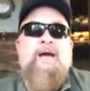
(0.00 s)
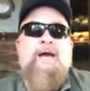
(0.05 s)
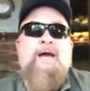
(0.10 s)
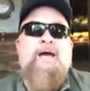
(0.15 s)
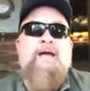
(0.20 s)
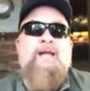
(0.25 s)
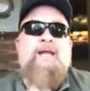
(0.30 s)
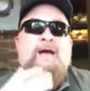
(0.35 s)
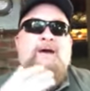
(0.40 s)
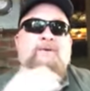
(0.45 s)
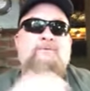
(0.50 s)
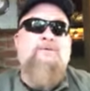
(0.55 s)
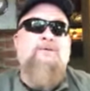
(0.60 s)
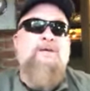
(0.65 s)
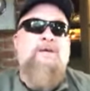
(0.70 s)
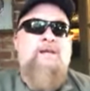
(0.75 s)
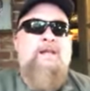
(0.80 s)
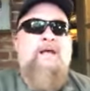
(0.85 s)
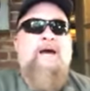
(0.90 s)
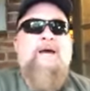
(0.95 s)
And
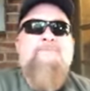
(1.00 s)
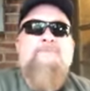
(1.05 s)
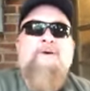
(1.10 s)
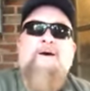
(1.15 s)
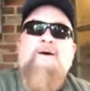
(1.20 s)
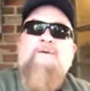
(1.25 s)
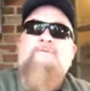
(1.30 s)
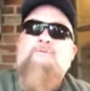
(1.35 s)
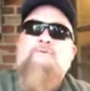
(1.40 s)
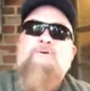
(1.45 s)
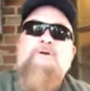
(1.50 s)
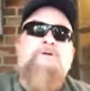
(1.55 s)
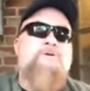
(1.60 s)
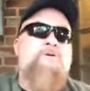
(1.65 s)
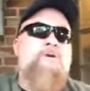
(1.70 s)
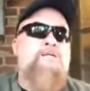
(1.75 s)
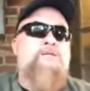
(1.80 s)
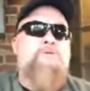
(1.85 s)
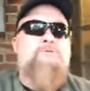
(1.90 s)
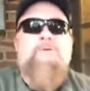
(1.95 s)
everything in life I ever want
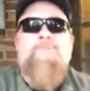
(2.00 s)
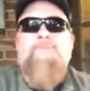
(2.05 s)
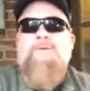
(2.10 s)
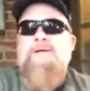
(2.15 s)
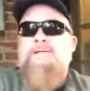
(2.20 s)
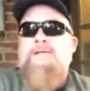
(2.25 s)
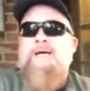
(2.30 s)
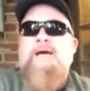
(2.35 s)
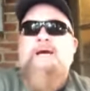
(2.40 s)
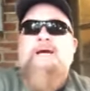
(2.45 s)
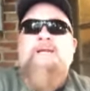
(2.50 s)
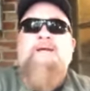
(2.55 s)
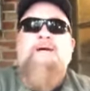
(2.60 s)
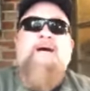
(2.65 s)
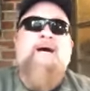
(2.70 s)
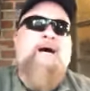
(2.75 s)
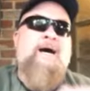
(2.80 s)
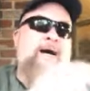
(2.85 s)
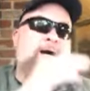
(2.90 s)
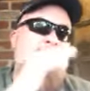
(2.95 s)
to do, I just want to be a dad.
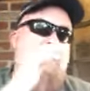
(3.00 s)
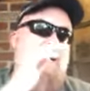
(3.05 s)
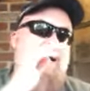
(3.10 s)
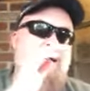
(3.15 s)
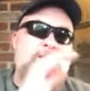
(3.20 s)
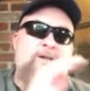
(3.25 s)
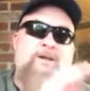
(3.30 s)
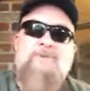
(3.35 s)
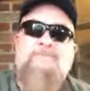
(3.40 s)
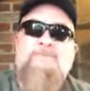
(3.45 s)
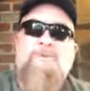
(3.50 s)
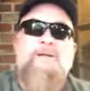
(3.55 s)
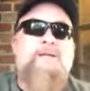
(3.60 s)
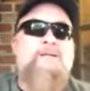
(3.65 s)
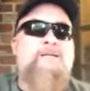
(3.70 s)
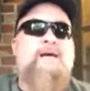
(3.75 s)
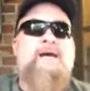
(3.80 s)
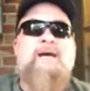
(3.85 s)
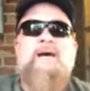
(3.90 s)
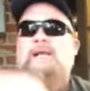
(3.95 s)
I love being
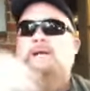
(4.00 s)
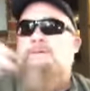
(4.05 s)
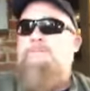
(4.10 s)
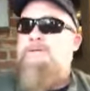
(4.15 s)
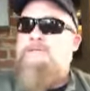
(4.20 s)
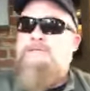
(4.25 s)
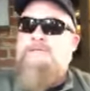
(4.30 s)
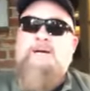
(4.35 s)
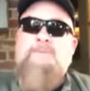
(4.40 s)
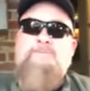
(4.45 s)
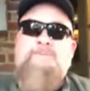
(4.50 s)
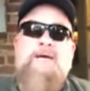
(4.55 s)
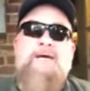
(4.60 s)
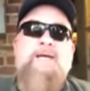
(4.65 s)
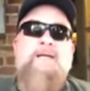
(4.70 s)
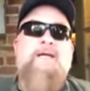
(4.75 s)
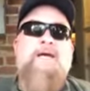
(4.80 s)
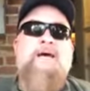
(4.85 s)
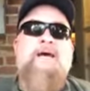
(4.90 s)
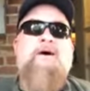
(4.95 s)
a dad. I'm a
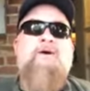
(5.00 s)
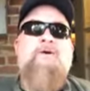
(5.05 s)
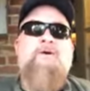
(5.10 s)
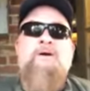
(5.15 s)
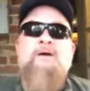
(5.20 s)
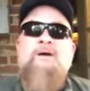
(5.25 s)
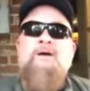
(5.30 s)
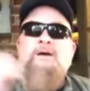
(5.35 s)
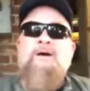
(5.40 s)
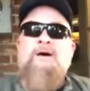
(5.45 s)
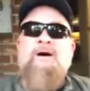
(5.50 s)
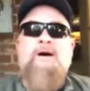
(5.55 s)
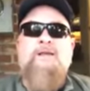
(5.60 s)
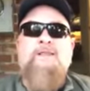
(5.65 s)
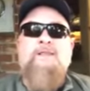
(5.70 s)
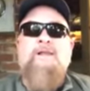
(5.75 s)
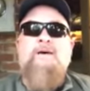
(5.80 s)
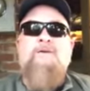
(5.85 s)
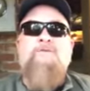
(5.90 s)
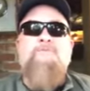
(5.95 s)
stepdad now.
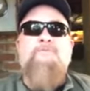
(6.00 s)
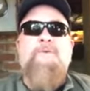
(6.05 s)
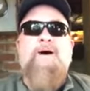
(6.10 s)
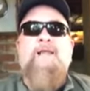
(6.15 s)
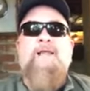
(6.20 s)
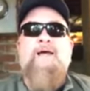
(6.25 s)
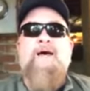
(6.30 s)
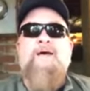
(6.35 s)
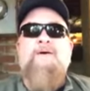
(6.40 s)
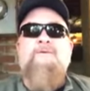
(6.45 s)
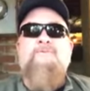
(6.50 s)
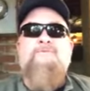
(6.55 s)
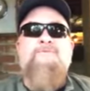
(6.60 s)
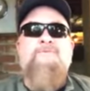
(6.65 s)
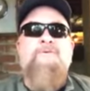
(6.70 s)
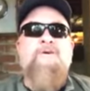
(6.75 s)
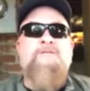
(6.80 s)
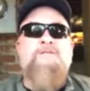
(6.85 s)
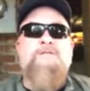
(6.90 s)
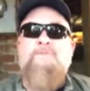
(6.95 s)
The love of my life
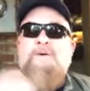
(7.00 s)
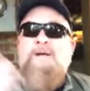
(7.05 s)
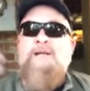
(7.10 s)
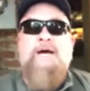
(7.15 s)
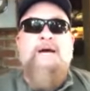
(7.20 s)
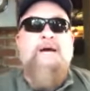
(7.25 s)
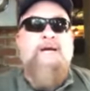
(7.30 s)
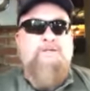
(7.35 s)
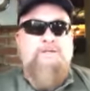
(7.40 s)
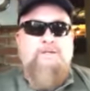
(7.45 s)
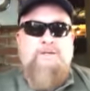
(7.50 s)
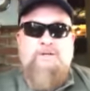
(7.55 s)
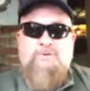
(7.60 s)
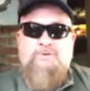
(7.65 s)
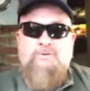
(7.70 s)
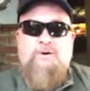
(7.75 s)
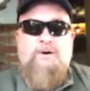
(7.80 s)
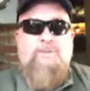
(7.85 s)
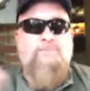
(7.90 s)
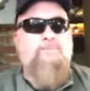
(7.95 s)
is somebody I actually
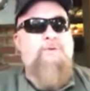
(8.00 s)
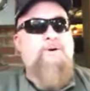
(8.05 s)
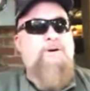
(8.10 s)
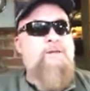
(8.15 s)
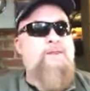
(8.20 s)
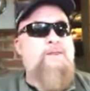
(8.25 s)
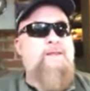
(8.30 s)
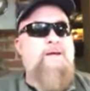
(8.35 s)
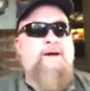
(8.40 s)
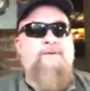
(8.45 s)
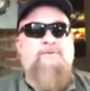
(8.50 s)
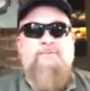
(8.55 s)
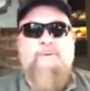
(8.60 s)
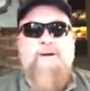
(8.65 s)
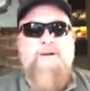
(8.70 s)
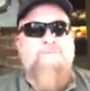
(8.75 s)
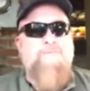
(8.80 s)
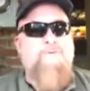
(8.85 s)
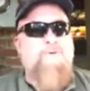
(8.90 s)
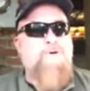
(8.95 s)
grew up with. After
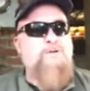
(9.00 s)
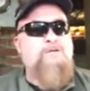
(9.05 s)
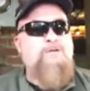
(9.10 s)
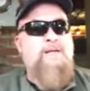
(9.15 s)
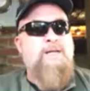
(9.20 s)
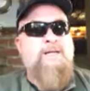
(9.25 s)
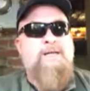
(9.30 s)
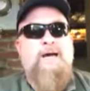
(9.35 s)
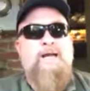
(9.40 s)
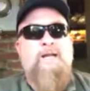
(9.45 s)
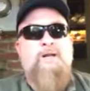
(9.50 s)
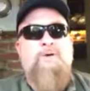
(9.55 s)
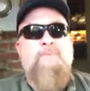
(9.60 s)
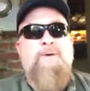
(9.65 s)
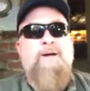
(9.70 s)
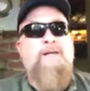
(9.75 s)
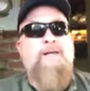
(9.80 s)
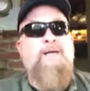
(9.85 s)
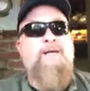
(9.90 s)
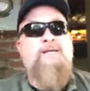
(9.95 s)
my divorce, I'd gotten
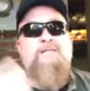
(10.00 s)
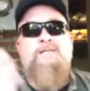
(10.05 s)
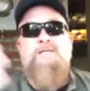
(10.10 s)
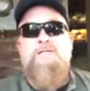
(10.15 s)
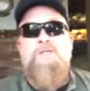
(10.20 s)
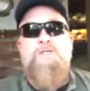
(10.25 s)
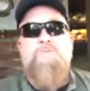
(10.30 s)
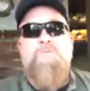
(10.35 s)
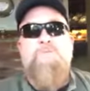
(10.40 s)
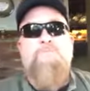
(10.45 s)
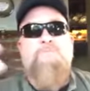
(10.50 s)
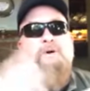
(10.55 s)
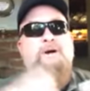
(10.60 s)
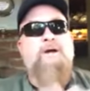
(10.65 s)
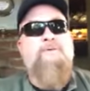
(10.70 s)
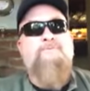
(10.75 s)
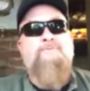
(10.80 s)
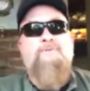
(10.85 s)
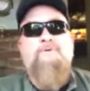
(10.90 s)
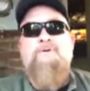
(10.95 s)
on my knees and just
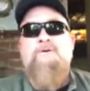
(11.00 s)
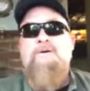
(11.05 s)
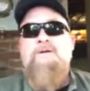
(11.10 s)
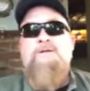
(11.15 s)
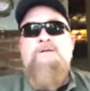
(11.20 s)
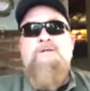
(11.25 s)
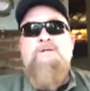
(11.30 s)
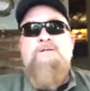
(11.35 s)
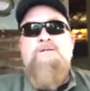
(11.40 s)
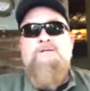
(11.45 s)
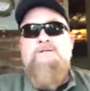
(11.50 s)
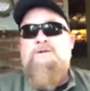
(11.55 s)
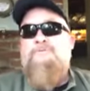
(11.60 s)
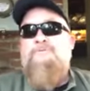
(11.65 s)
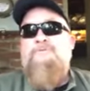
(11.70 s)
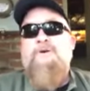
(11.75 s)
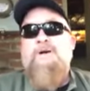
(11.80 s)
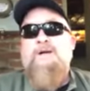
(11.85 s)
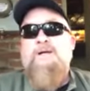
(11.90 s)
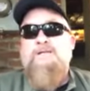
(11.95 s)
prayed for just a
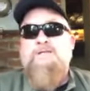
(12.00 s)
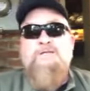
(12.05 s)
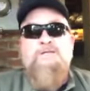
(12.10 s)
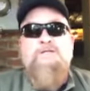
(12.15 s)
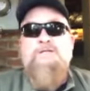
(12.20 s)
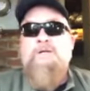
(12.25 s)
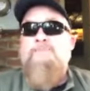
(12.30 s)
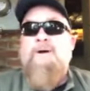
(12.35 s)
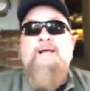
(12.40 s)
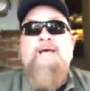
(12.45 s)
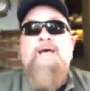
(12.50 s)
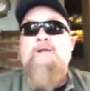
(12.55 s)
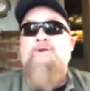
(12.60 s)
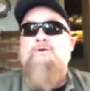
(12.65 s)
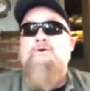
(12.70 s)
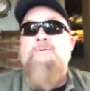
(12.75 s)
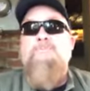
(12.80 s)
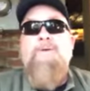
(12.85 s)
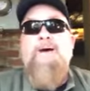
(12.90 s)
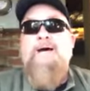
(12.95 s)
friend, just somebody I
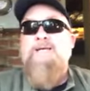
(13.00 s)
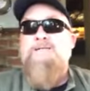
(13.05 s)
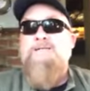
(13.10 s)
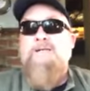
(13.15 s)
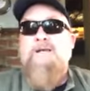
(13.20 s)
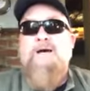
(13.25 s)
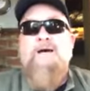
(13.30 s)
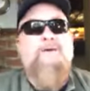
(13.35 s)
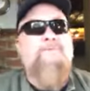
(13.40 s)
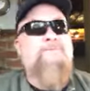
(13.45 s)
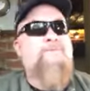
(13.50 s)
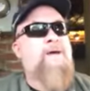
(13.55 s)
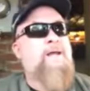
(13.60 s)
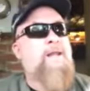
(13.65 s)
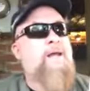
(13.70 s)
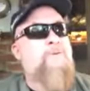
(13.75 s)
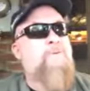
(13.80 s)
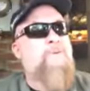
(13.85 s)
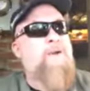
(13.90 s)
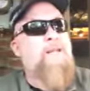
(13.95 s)
knew in a past life.
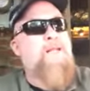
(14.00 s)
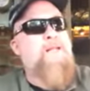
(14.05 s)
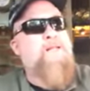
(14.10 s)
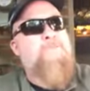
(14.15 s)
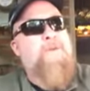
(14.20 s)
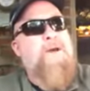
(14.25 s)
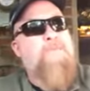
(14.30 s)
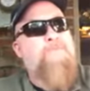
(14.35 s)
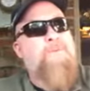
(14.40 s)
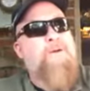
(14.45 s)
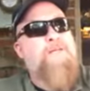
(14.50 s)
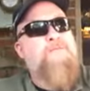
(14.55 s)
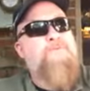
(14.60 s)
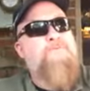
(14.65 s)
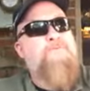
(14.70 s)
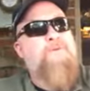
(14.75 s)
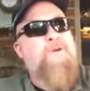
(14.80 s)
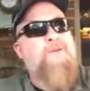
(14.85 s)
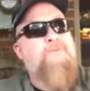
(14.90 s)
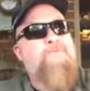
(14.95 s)
And I ran into my
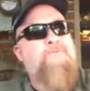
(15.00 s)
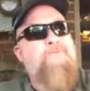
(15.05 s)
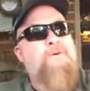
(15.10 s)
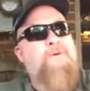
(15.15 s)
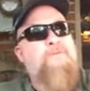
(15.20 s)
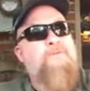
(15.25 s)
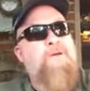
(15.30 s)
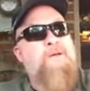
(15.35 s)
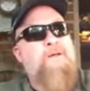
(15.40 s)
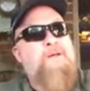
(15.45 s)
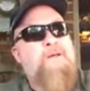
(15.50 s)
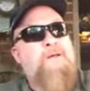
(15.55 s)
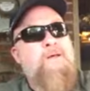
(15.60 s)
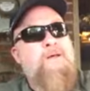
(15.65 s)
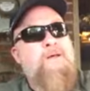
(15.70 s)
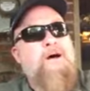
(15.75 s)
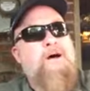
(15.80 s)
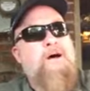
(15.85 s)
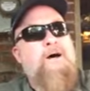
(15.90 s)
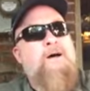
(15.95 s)
best friend from
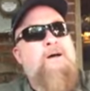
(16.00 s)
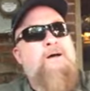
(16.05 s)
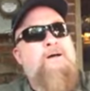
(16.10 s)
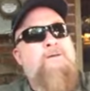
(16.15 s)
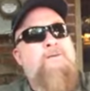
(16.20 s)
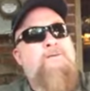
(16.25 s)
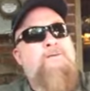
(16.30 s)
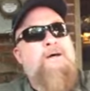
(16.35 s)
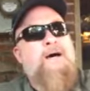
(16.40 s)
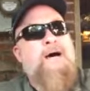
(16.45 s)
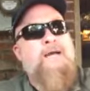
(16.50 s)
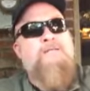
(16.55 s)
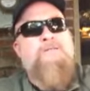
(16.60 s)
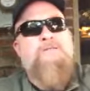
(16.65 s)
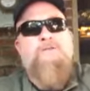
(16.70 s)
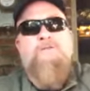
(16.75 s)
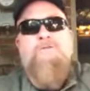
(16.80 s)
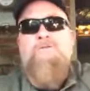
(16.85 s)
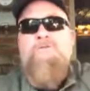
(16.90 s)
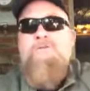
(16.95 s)
high
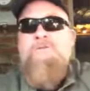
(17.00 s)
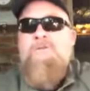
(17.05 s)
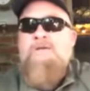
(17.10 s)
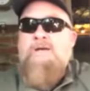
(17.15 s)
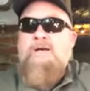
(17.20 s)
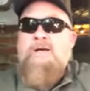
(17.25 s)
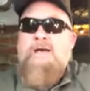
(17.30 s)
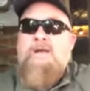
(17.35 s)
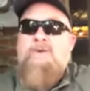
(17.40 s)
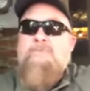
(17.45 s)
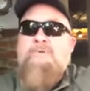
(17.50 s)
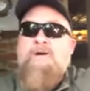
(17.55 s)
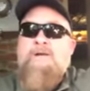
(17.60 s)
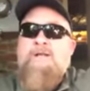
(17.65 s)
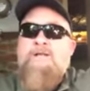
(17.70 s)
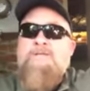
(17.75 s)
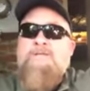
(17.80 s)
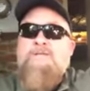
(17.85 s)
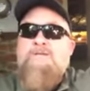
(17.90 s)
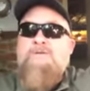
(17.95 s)
school, and I
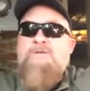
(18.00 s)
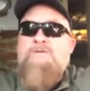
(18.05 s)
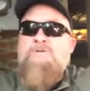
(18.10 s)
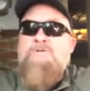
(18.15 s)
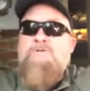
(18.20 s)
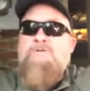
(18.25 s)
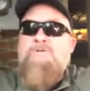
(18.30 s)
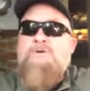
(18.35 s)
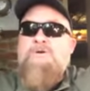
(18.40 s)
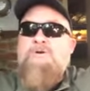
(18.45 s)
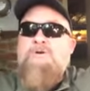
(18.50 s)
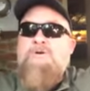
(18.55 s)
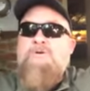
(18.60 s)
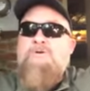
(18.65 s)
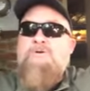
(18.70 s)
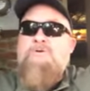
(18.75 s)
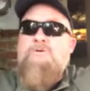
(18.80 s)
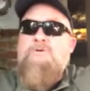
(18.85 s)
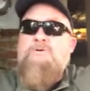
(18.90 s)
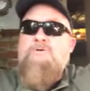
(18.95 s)
ran into the
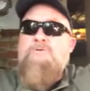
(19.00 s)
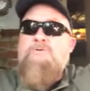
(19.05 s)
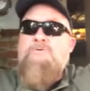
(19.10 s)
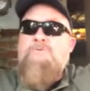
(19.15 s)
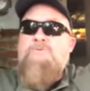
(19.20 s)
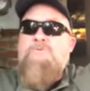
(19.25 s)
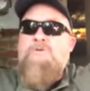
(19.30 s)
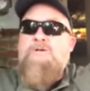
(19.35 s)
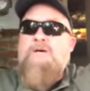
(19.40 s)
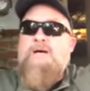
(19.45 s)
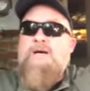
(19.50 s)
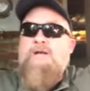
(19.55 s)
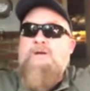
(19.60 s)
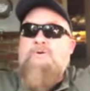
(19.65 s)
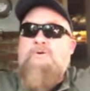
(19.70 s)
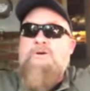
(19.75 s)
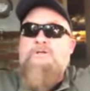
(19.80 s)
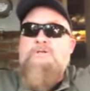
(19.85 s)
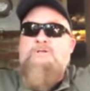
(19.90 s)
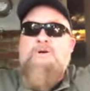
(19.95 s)
girl who I had a
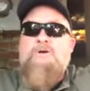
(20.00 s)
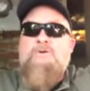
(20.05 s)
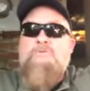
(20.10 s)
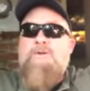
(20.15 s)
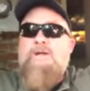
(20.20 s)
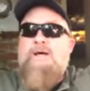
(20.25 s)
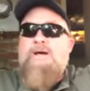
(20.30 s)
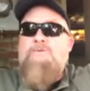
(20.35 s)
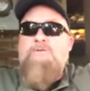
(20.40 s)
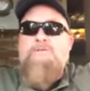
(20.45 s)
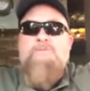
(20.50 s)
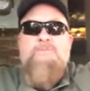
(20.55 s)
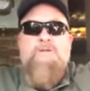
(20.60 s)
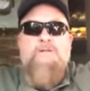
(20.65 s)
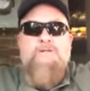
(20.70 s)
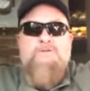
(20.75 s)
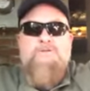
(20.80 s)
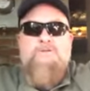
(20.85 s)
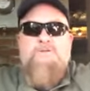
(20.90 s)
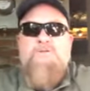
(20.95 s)
crush on when I was in
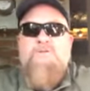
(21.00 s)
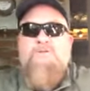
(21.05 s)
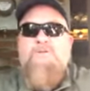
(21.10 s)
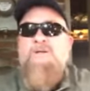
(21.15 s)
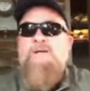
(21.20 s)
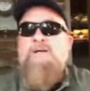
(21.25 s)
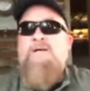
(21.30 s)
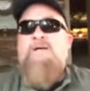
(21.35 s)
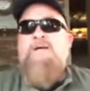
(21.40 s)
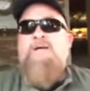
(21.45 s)
middle school.